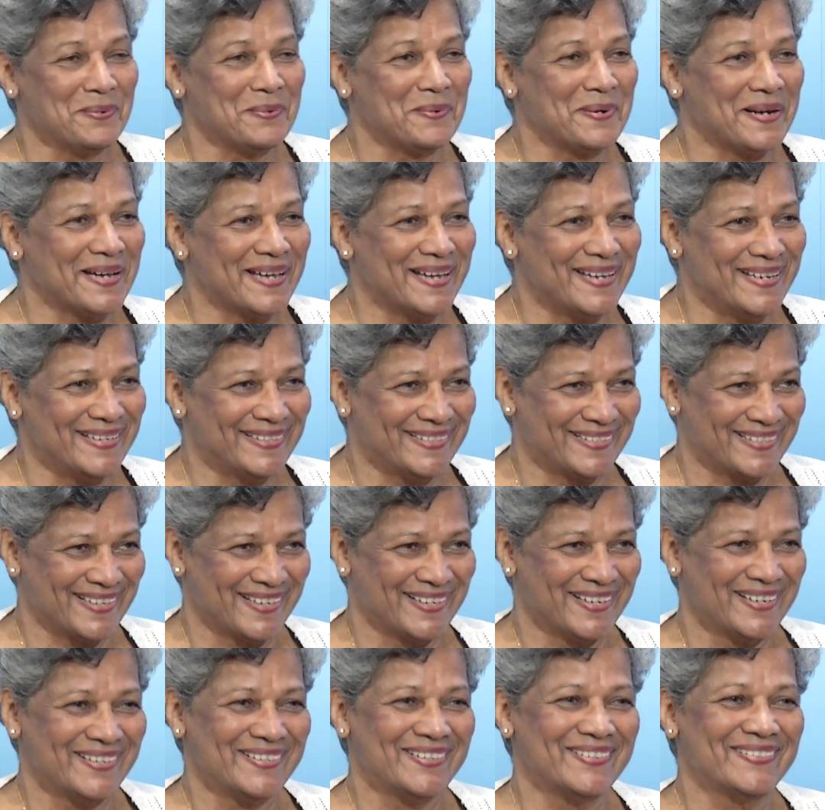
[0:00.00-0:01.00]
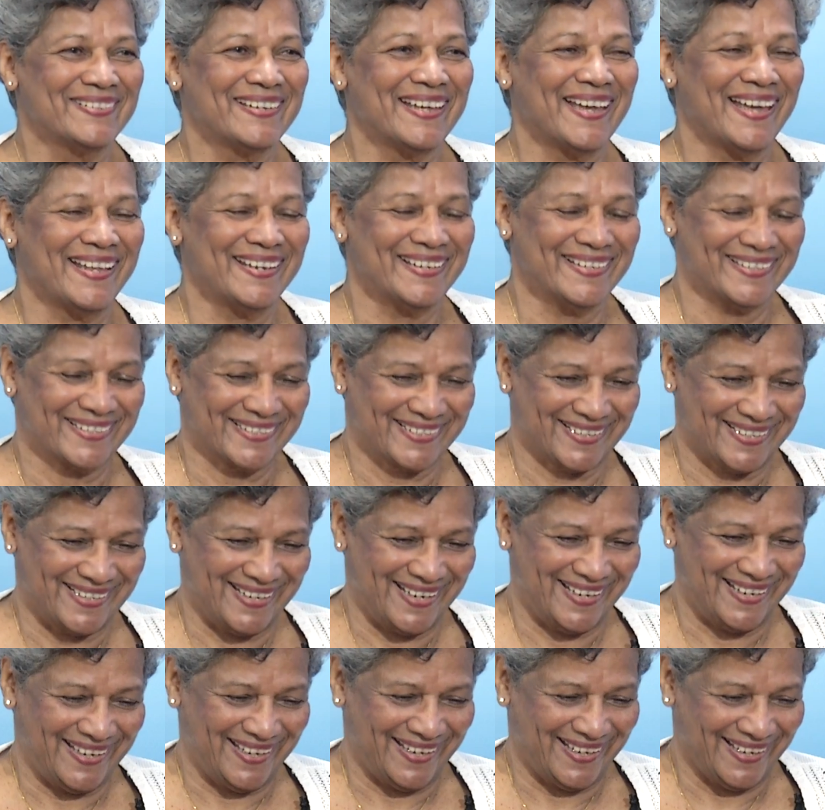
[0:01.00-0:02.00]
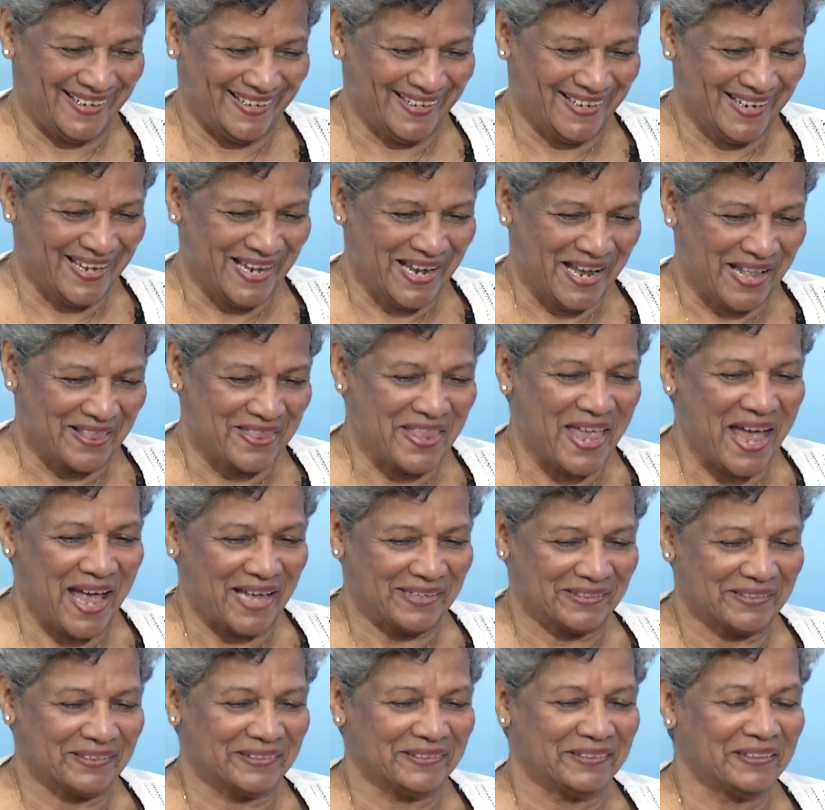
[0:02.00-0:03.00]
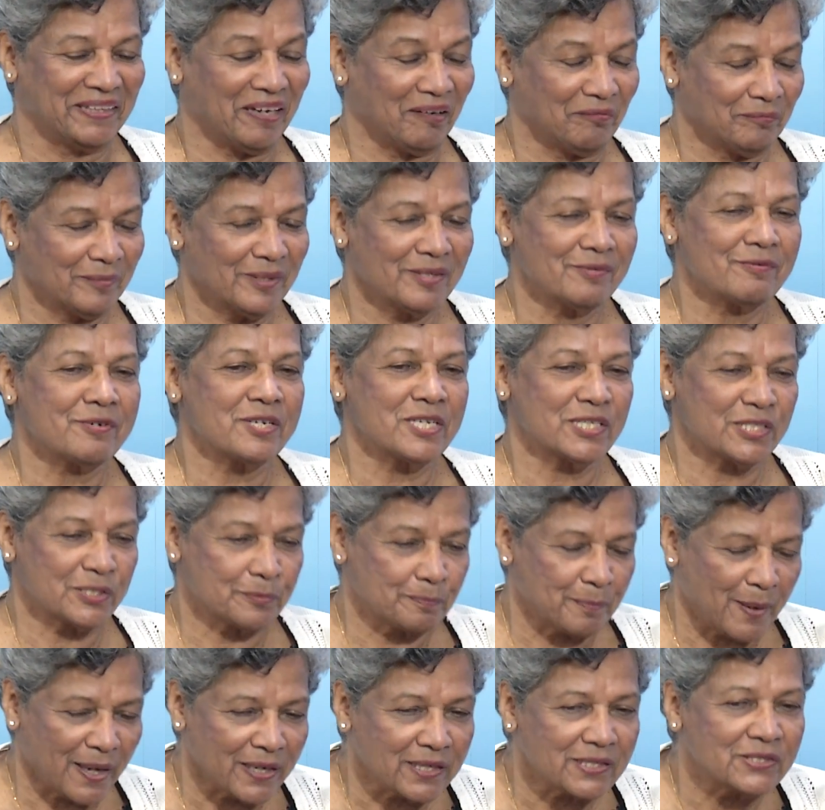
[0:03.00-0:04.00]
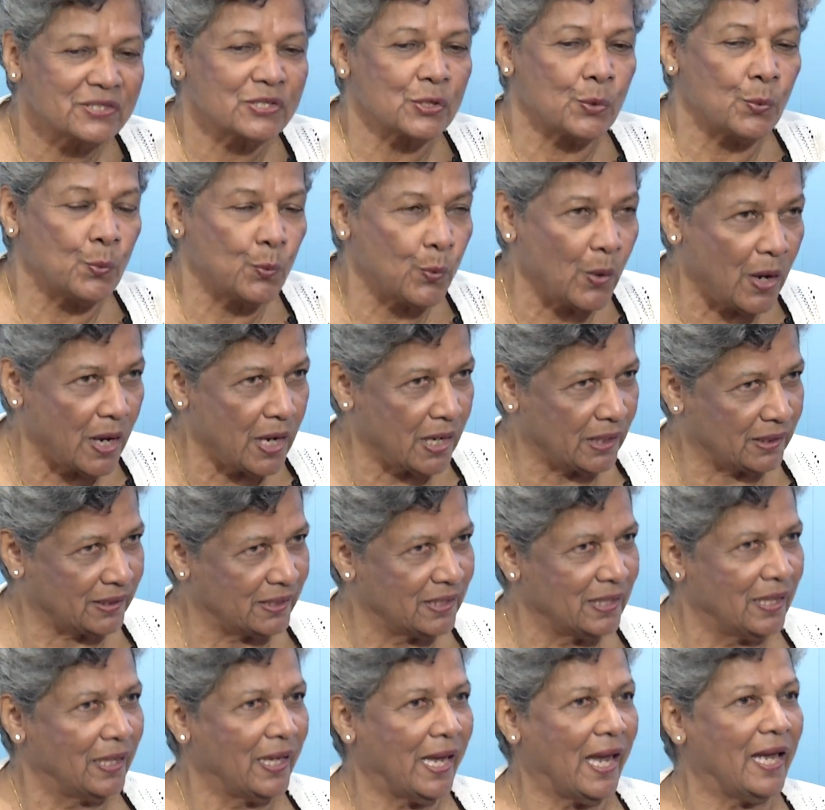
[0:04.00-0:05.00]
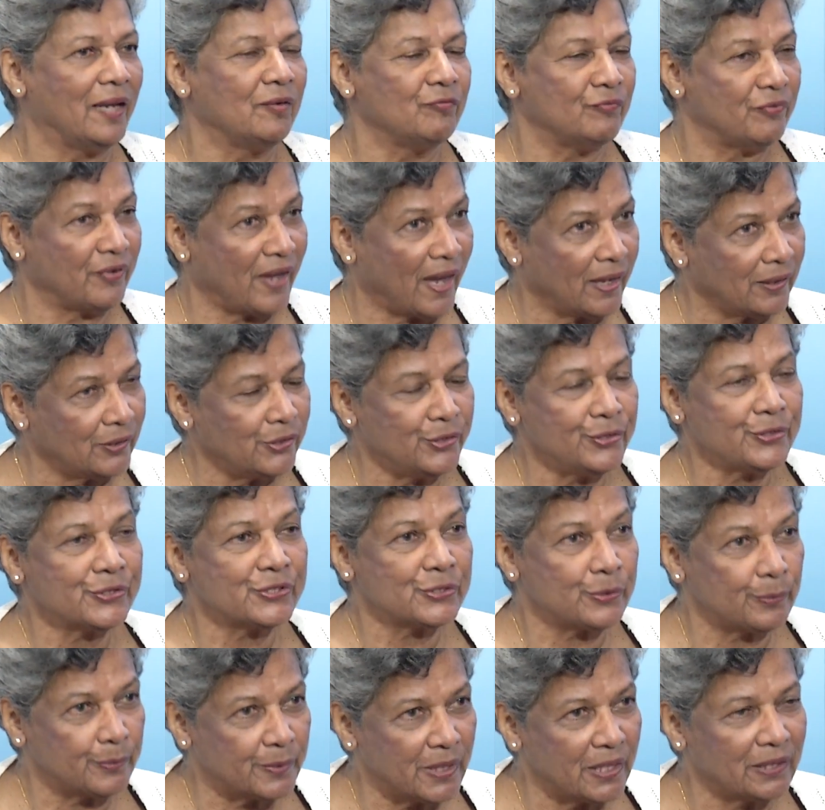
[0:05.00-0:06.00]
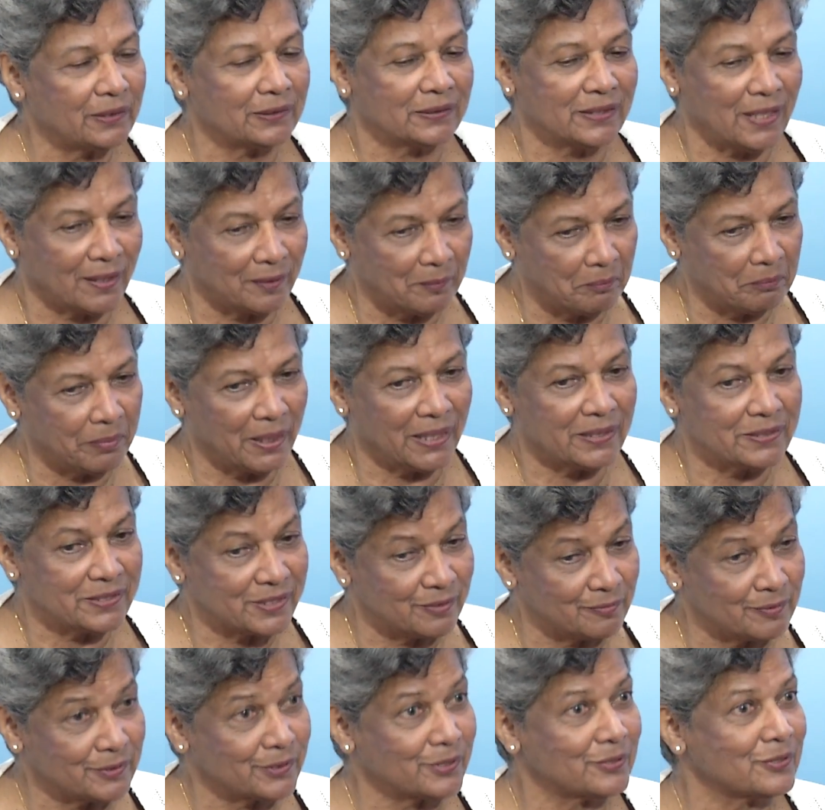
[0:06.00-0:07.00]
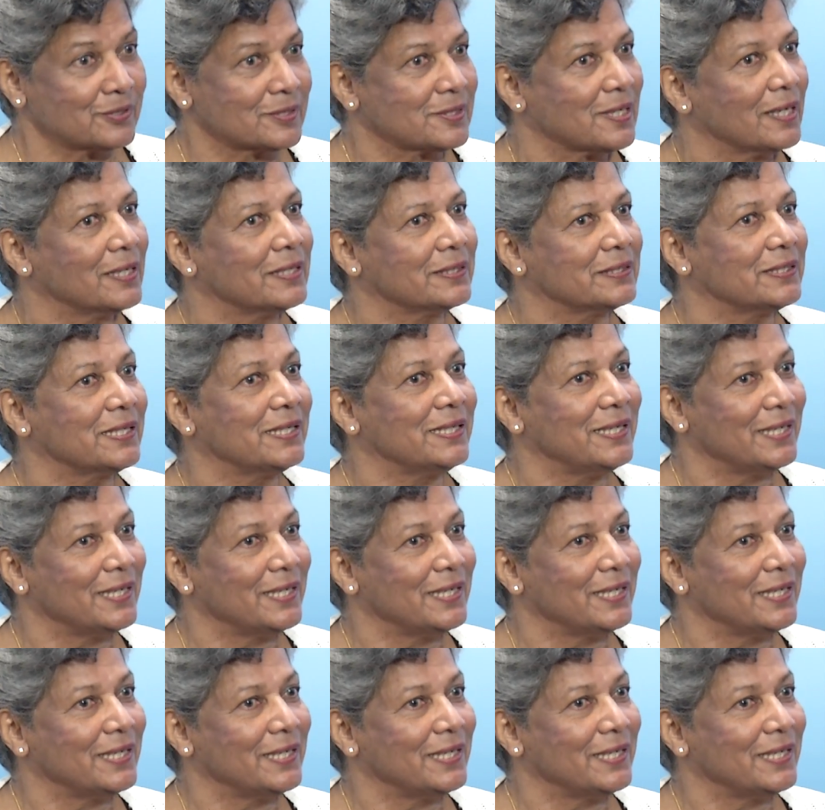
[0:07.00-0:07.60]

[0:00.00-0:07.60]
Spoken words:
ways you can see that government respects the work and values the work done by civil society